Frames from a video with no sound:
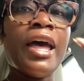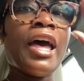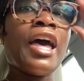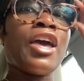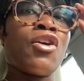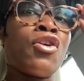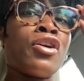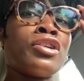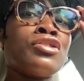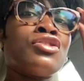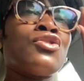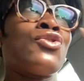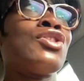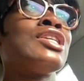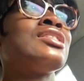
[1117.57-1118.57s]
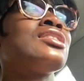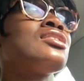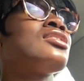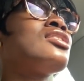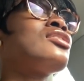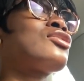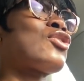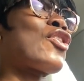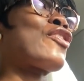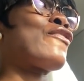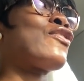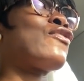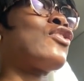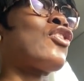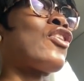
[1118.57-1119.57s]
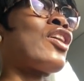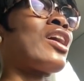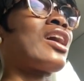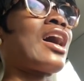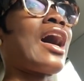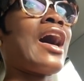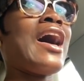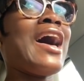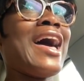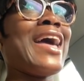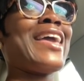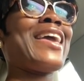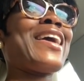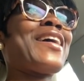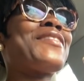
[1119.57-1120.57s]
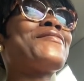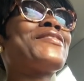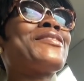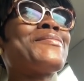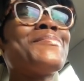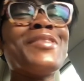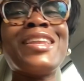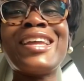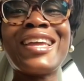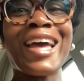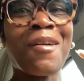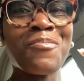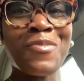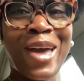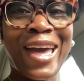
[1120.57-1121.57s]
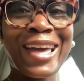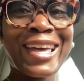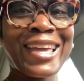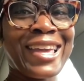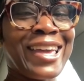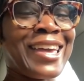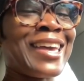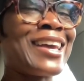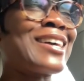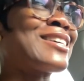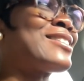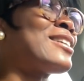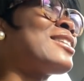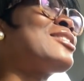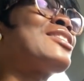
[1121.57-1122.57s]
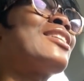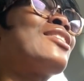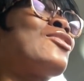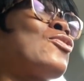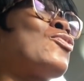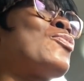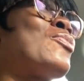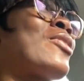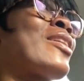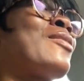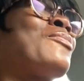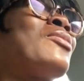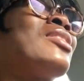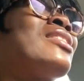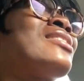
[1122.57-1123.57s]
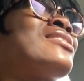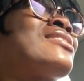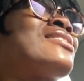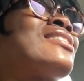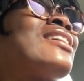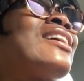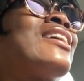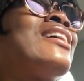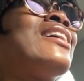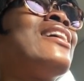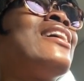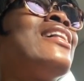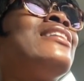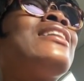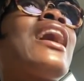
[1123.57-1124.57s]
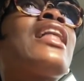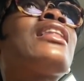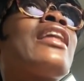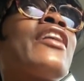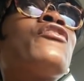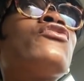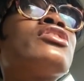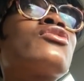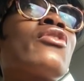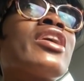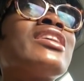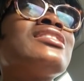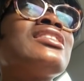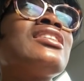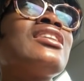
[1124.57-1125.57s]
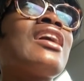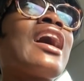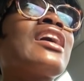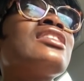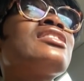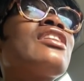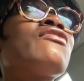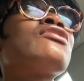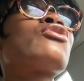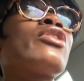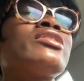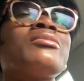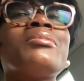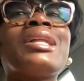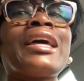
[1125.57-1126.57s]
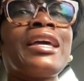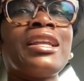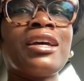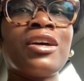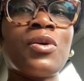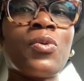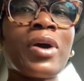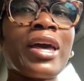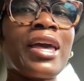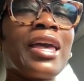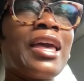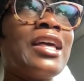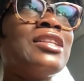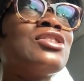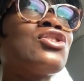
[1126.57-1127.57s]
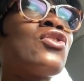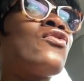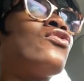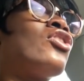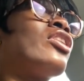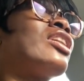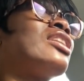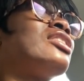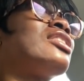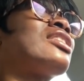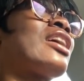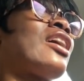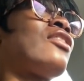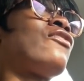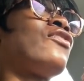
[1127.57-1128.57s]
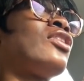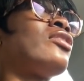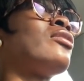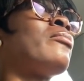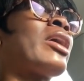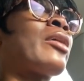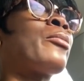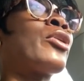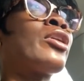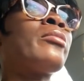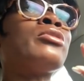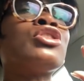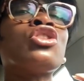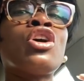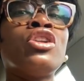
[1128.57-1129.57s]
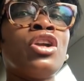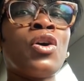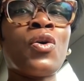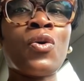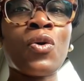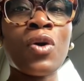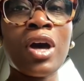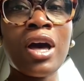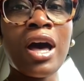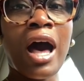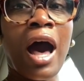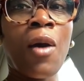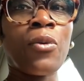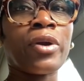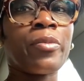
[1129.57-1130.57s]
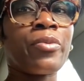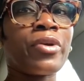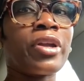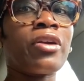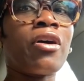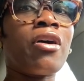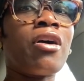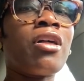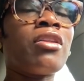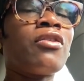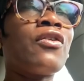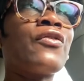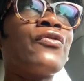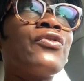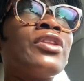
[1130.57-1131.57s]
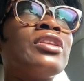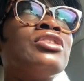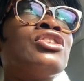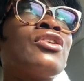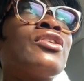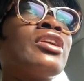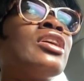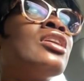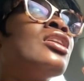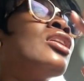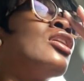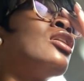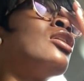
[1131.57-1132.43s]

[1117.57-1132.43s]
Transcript: Hey y'all, so this is the start of a vlog. I have committed, I'm back again because I took a little break because not life was crazy. I guess life was crazy, but like in a good way. And so vlogging just kind of fell on the back burner. But y'all know I want to bring y'all along for the journey.